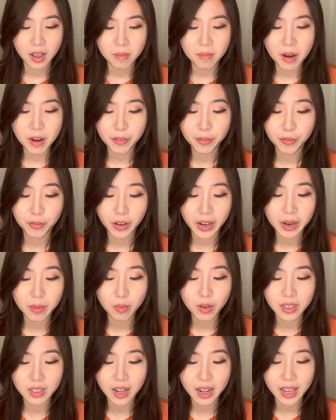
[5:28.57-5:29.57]
My frame
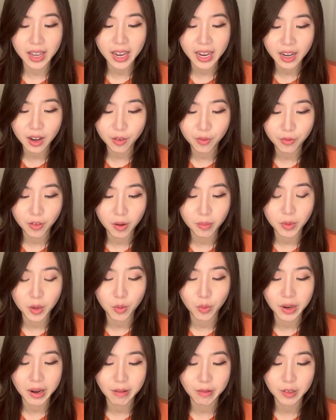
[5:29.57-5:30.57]
was not hidden from
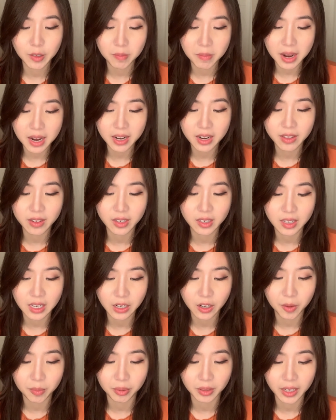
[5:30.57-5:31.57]
you when I was made in the
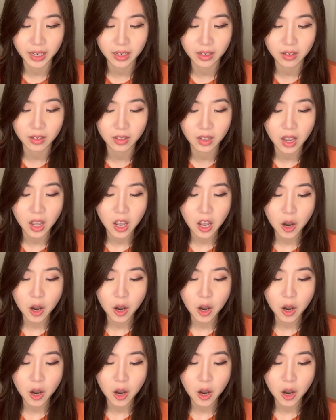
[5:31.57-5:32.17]
secret place,